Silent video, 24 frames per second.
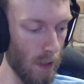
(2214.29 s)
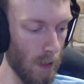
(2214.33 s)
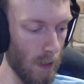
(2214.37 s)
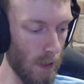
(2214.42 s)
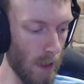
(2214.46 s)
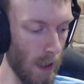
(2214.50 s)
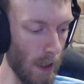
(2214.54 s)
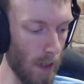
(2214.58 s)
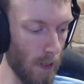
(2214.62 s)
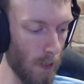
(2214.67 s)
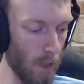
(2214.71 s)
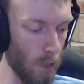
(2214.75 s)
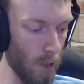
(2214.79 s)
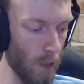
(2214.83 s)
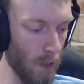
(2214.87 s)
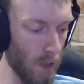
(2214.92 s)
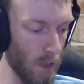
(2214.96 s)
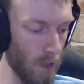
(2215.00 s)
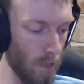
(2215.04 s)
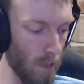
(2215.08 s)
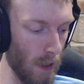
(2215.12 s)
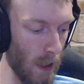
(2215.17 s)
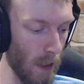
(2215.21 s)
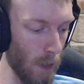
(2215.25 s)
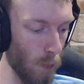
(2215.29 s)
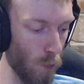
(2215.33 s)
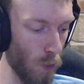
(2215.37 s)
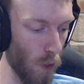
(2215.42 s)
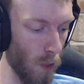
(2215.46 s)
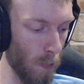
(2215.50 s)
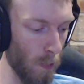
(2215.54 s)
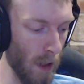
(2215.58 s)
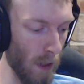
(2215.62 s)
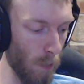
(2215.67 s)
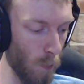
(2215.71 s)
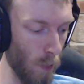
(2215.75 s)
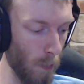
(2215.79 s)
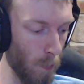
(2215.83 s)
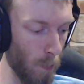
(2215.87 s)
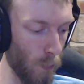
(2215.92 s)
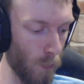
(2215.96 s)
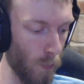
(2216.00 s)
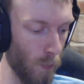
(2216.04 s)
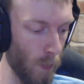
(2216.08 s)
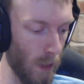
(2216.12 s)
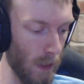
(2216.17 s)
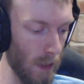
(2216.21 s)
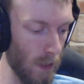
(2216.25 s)
yeah, the chances of getting Crobat were
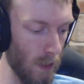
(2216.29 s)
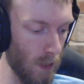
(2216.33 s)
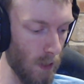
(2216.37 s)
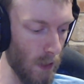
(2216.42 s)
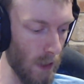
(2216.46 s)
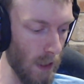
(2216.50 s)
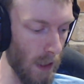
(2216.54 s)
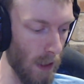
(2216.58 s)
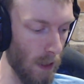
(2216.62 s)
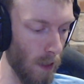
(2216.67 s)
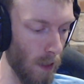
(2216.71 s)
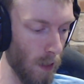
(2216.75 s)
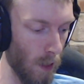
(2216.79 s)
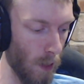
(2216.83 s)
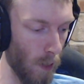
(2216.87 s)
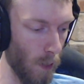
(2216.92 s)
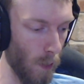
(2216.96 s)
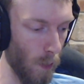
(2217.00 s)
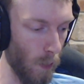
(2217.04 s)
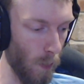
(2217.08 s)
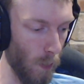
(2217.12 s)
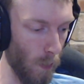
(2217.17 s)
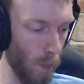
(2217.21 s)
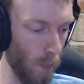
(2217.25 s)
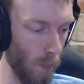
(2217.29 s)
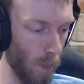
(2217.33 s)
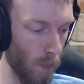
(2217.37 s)
pretty low.